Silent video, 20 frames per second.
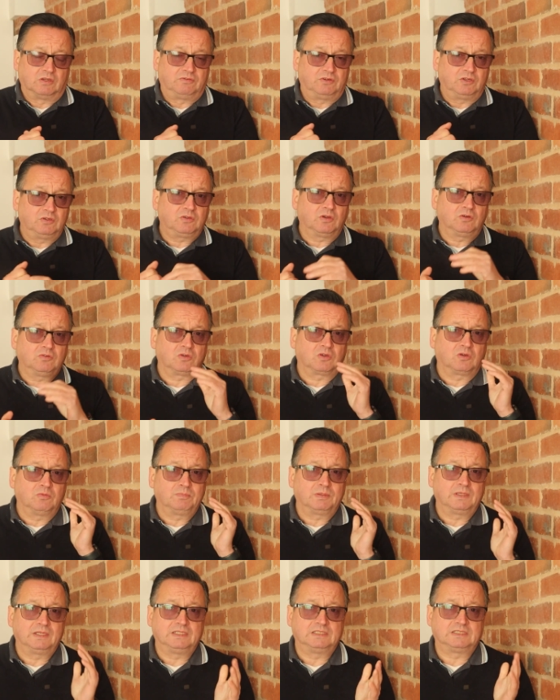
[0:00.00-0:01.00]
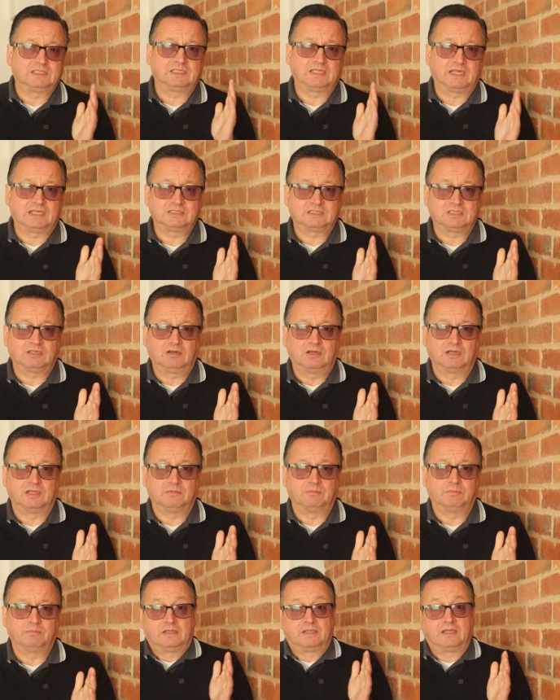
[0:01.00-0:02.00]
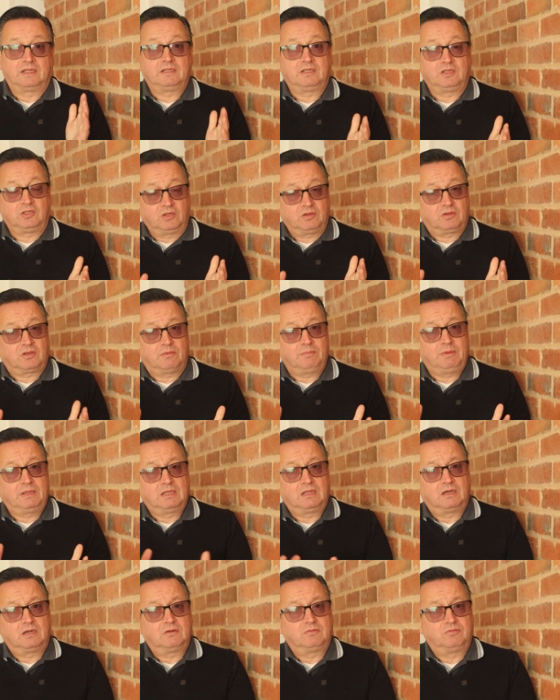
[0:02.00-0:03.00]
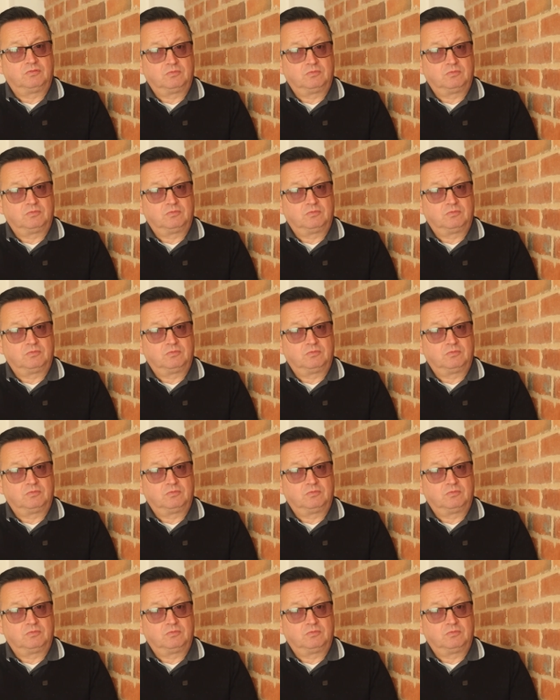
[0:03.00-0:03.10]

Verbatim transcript: if you don't complete in that time, then you can be li